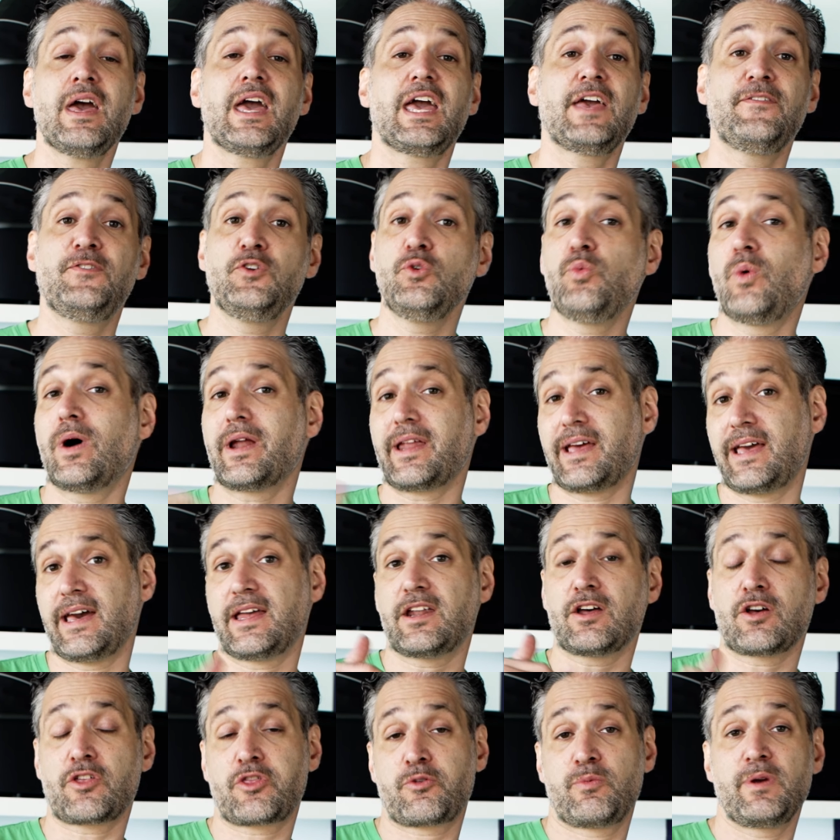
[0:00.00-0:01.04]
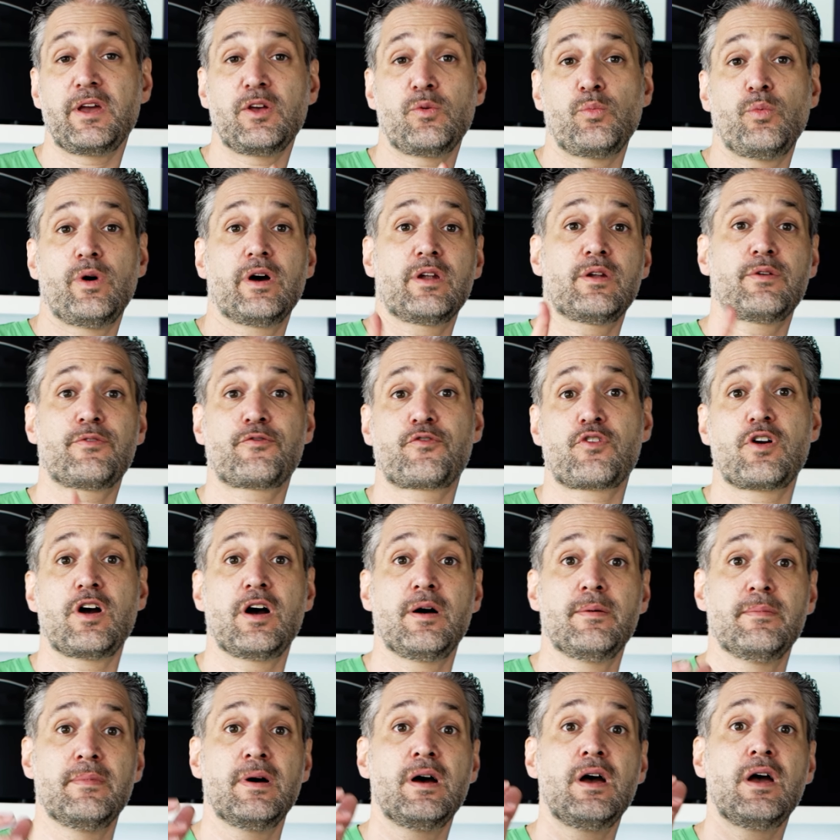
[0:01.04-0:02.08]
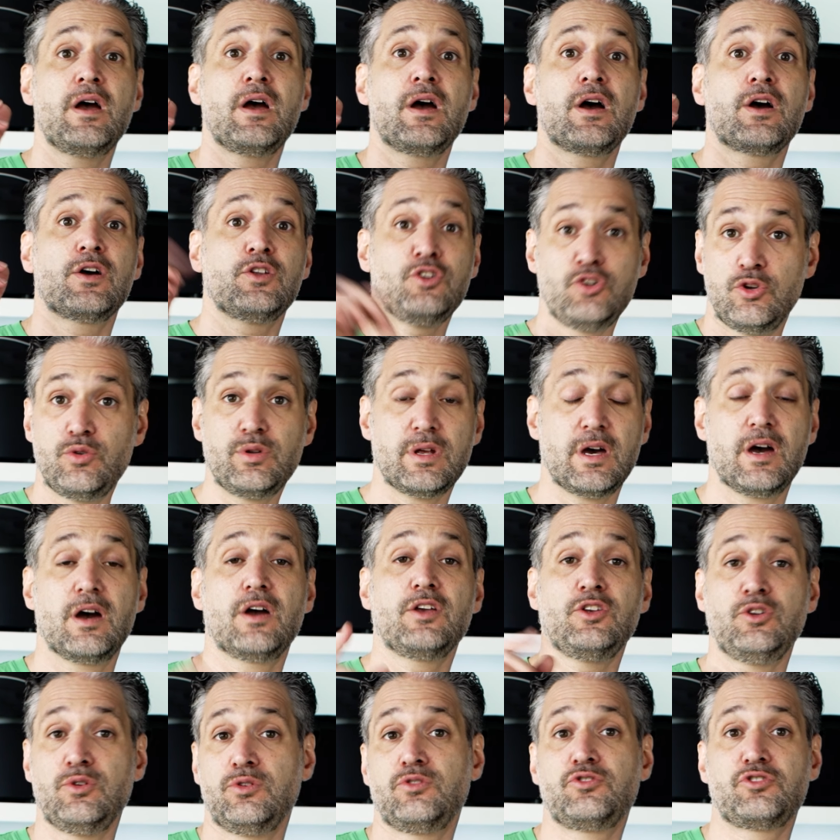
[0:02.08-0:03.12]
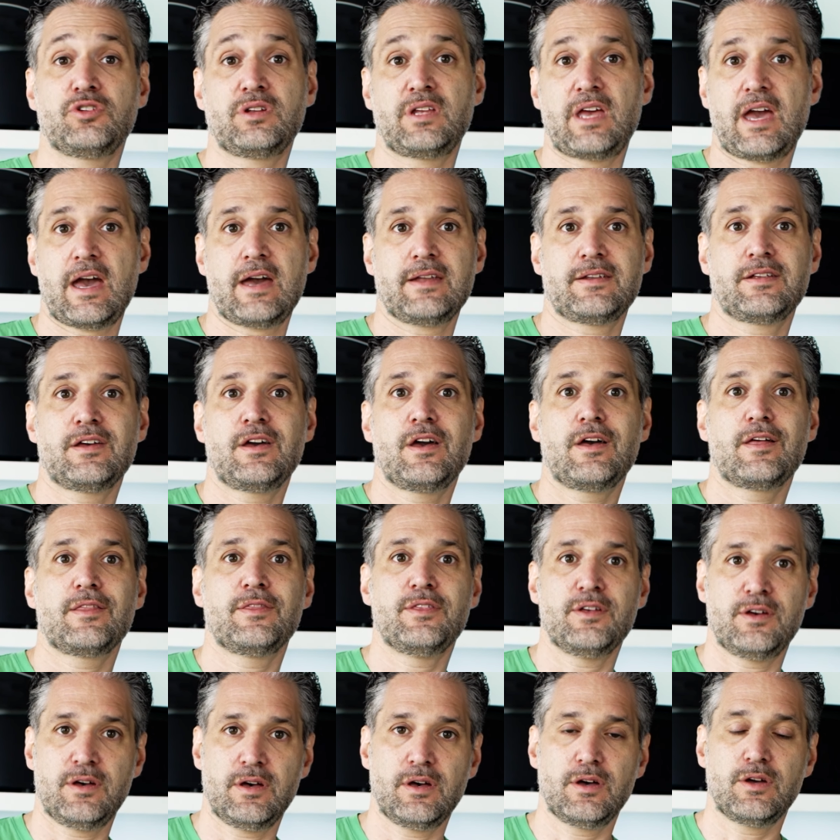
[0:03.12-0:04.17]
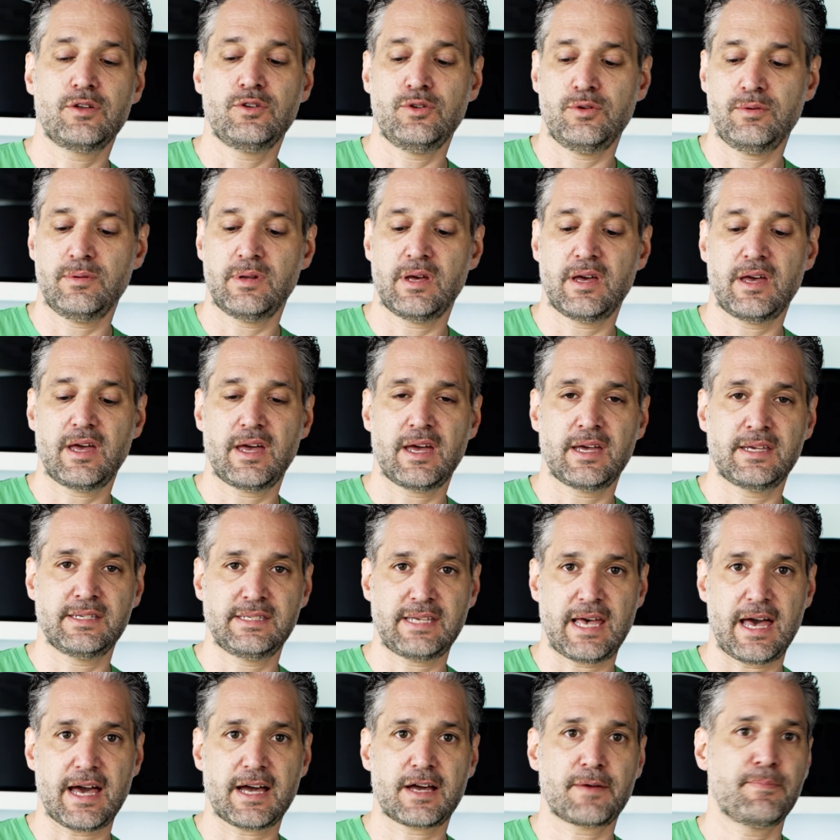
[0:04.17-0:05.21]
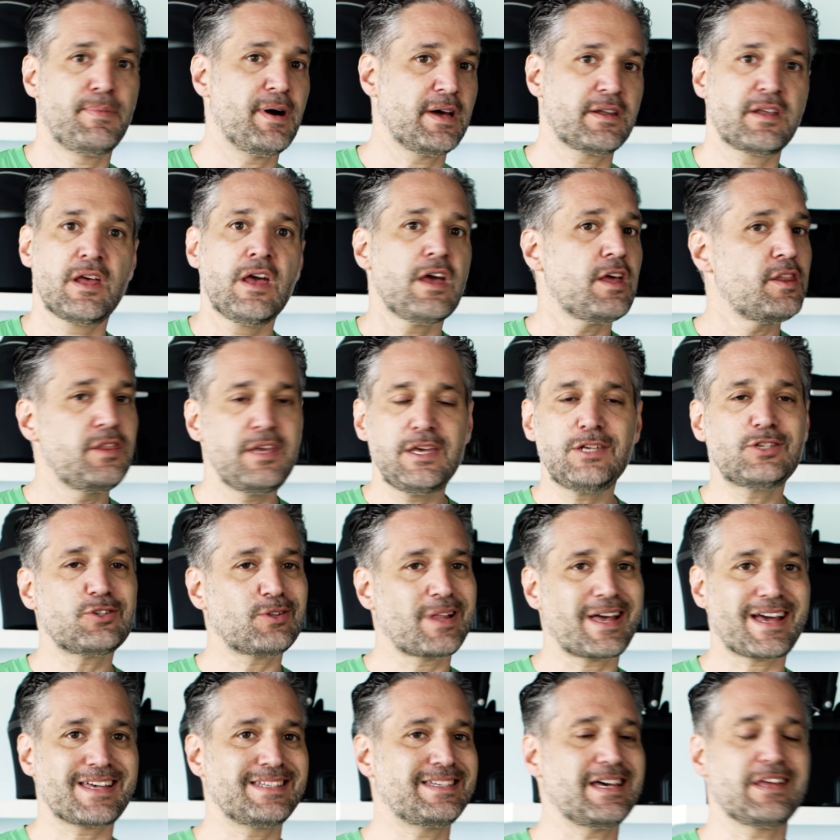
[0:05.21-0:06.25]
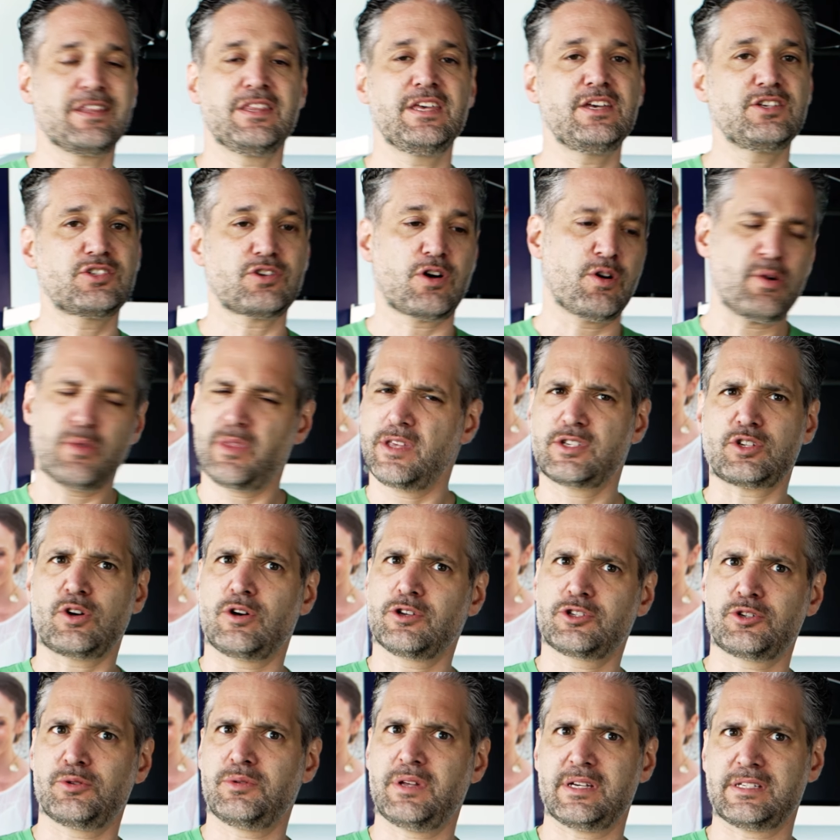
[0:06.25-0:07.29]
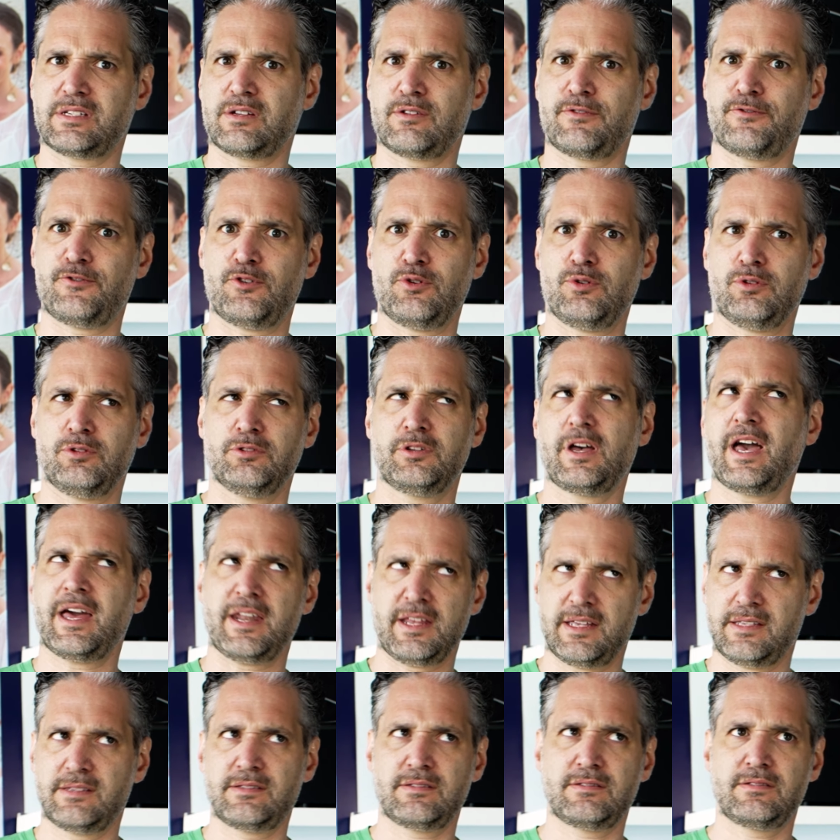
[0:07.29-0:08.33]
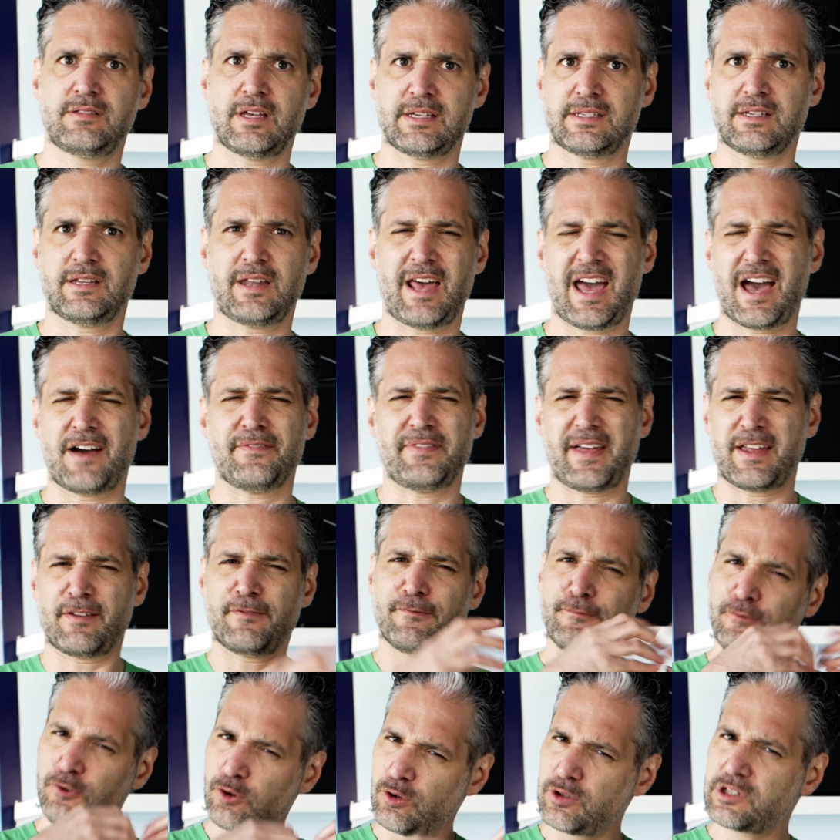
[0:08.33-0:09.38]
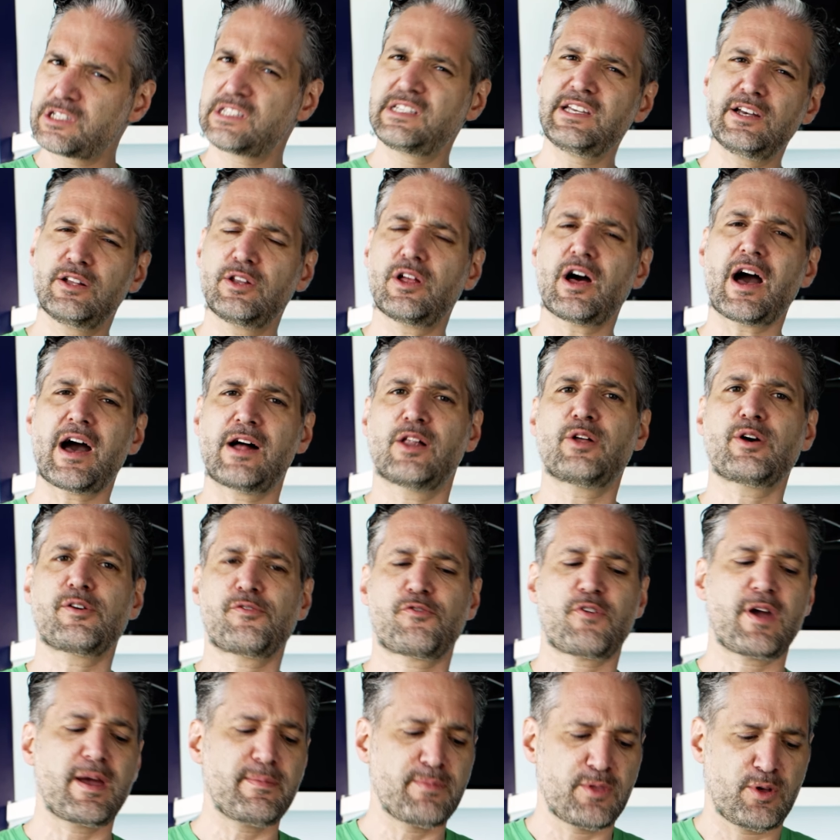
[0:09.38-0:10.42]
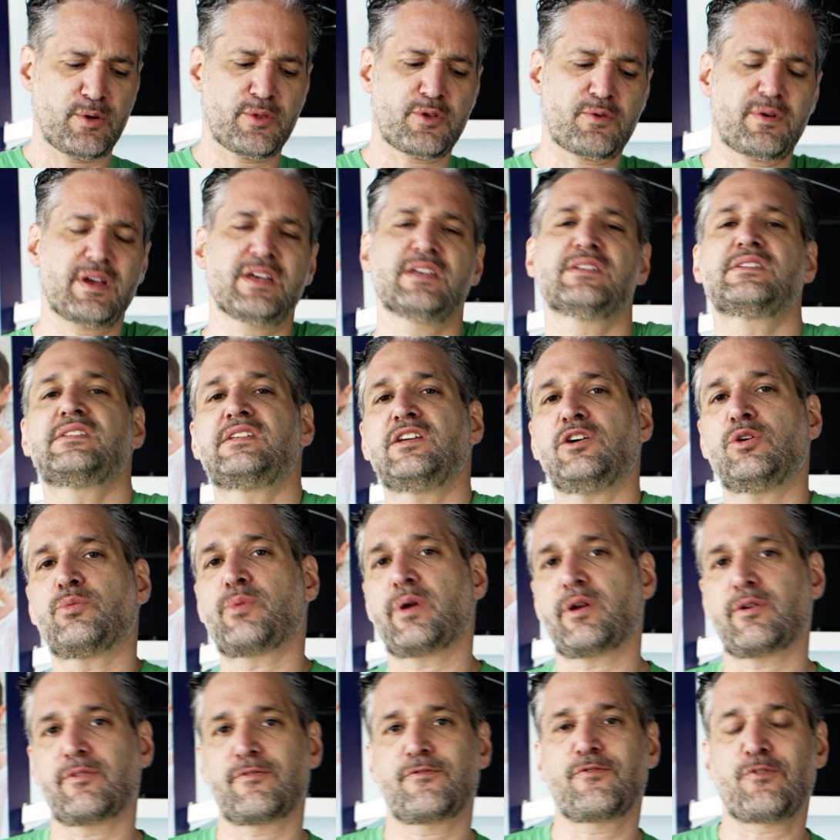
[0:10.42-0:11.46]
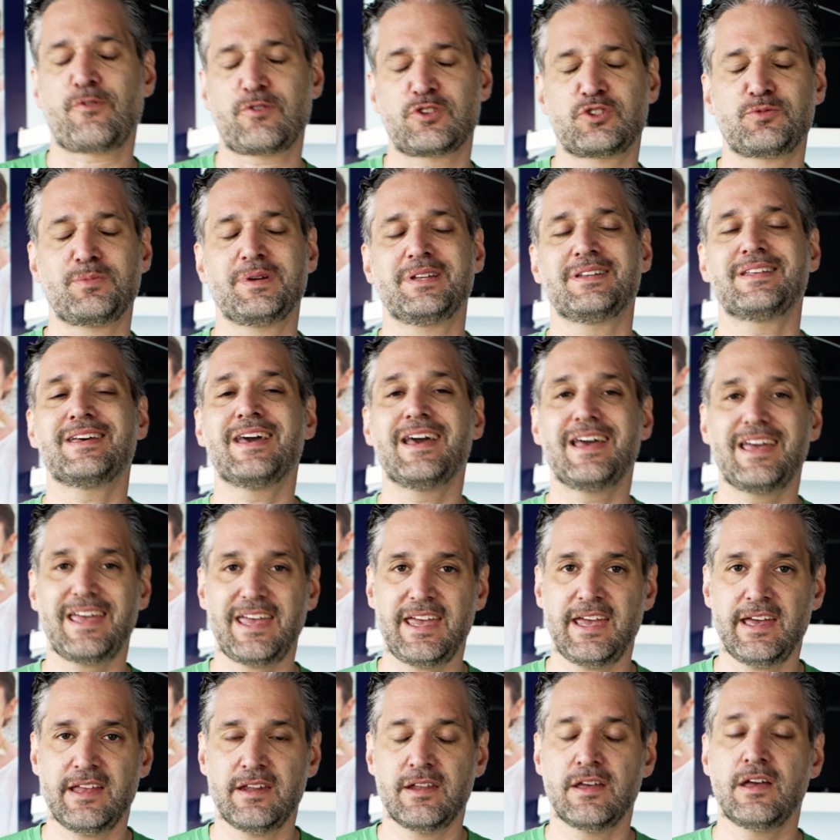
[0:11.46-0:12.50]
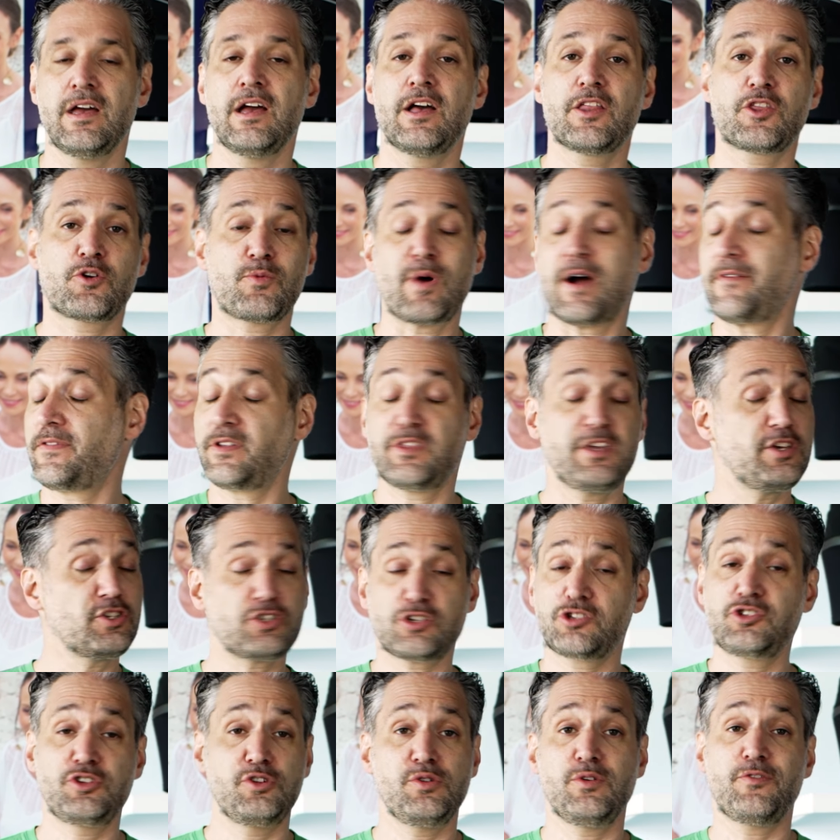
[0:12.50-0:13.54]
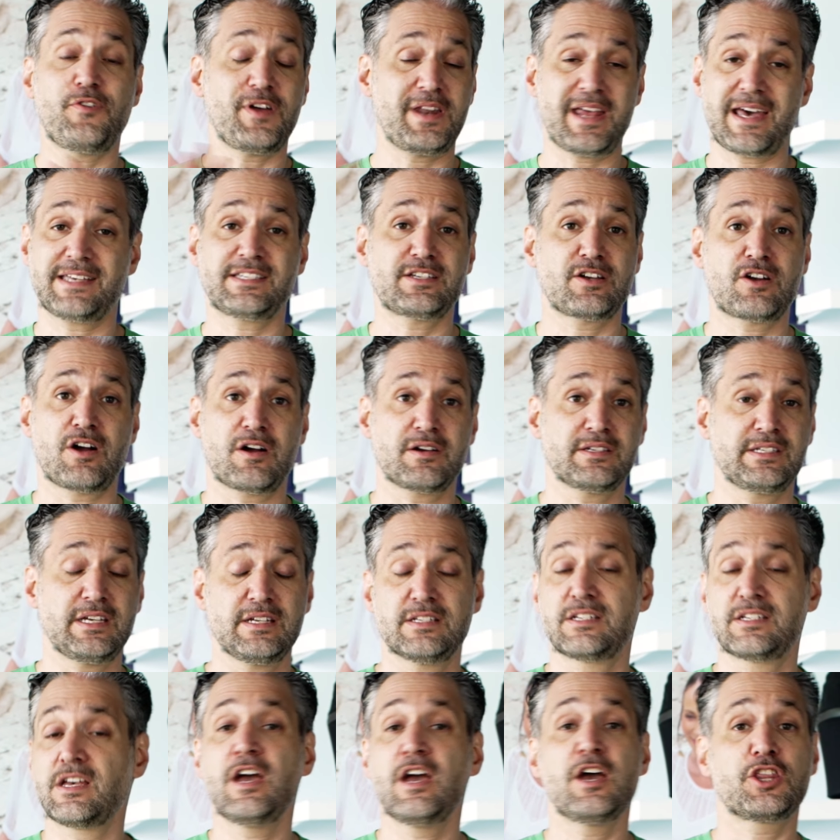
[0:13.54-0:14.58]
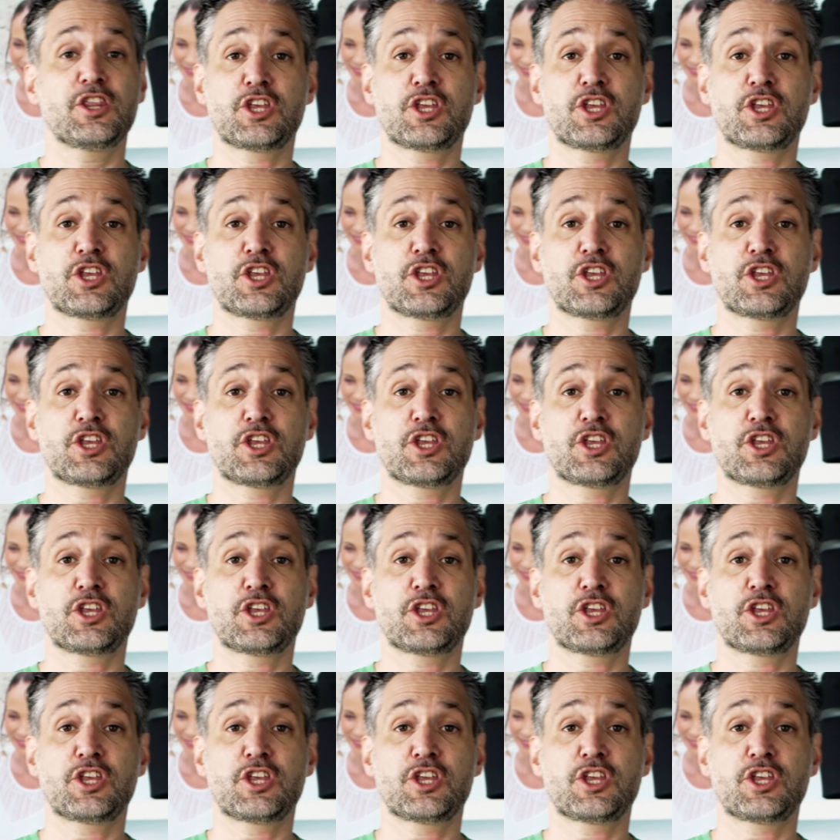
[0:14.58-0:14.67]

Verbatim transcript: If you want to get a 3-in-1 from Nuna, you should get the Nuna exec. But these, like I said, these, oh, and this also doesn't fold and it doesn't have that full steel alloy frame, though there is steel reinforcement in the Rava. These are two fantastic car seats.